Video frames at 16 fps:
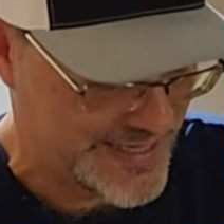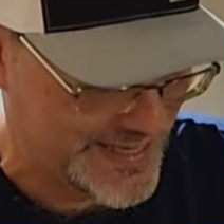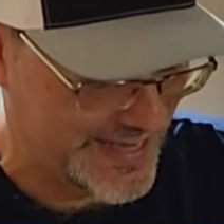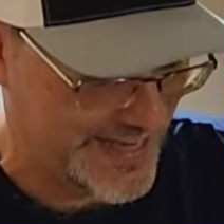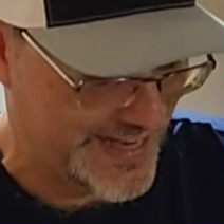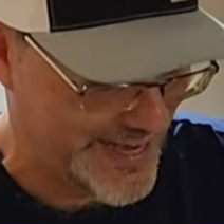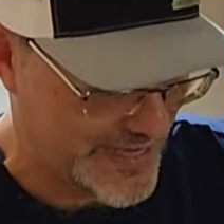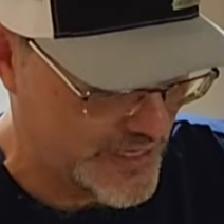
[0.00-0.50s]
And
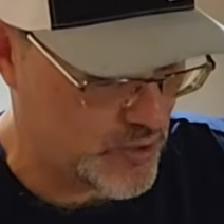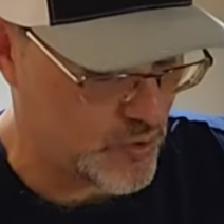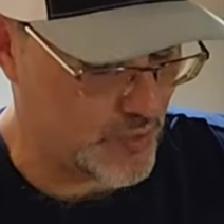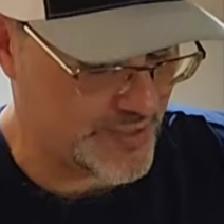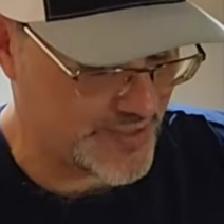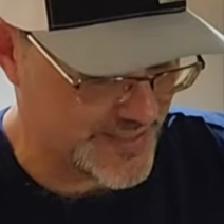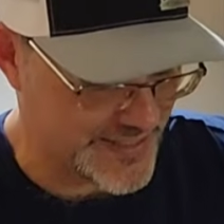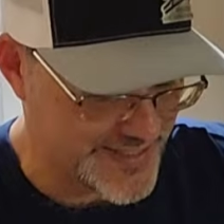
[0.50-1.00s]
again, I
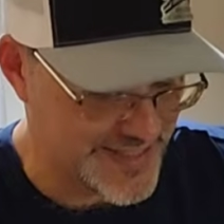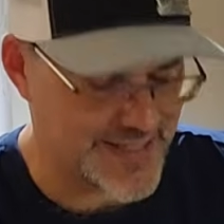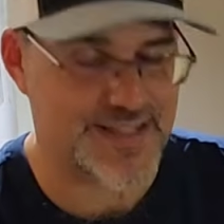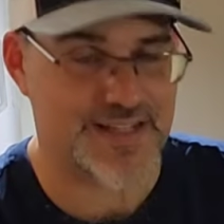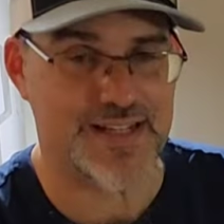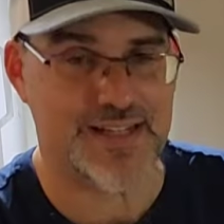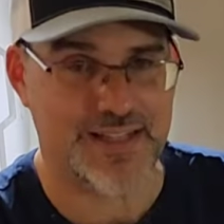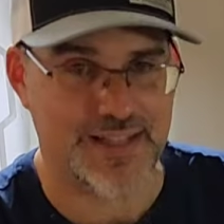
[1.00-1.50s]
noted
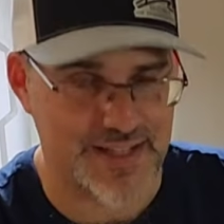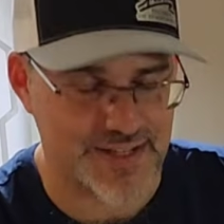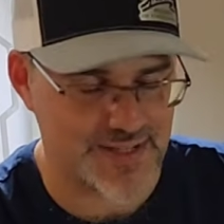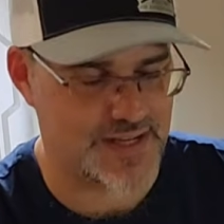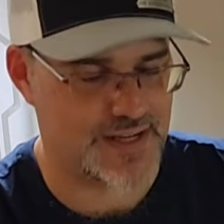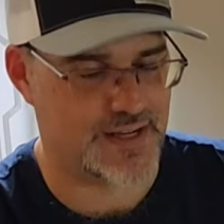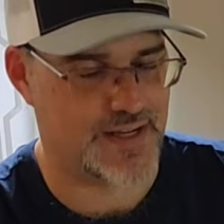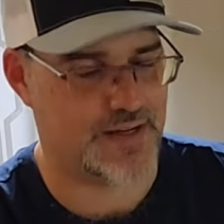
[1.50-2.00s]
easy
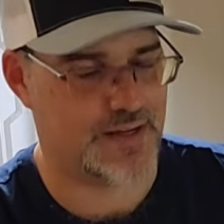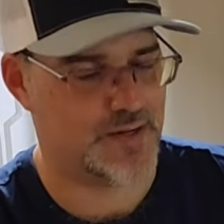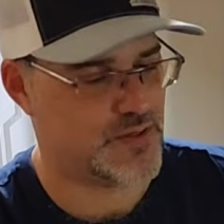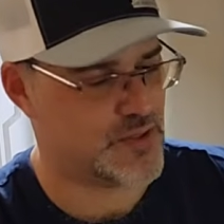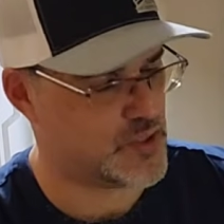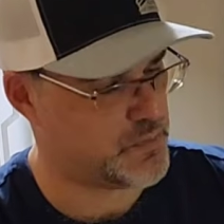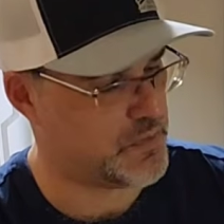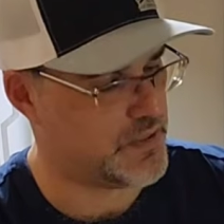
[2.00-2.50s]
listening
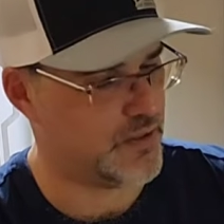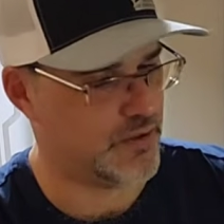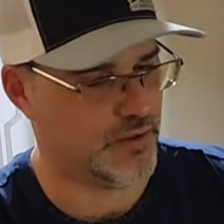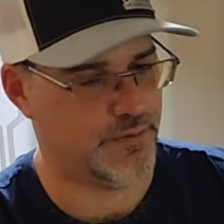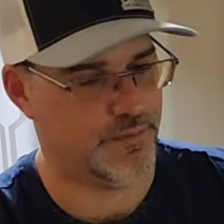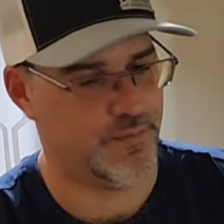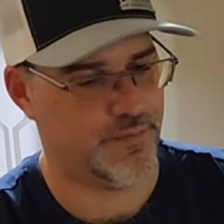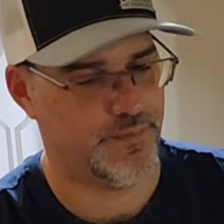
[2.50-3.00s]

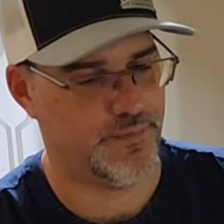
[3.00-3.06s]
speaker.